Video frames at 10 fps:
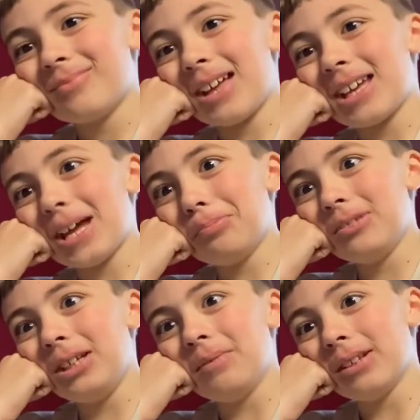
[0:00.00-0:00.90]
I can't
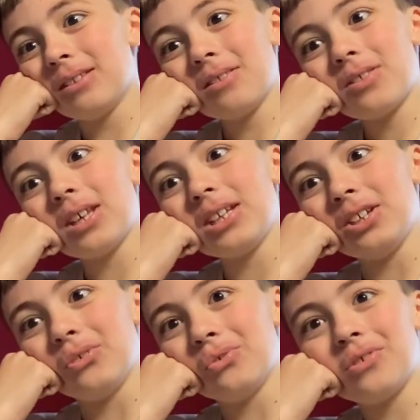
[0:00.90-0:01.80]
believe it.
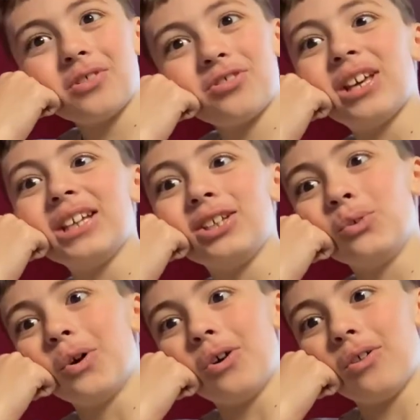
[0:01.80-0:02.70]
Thank you. Thank
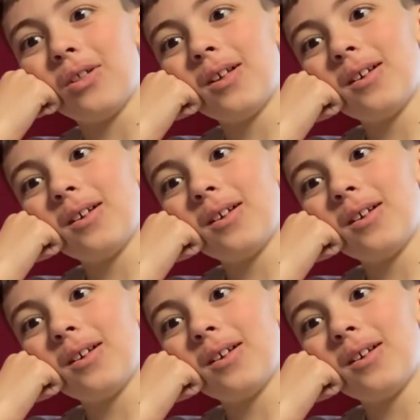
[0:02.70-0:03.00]
you all.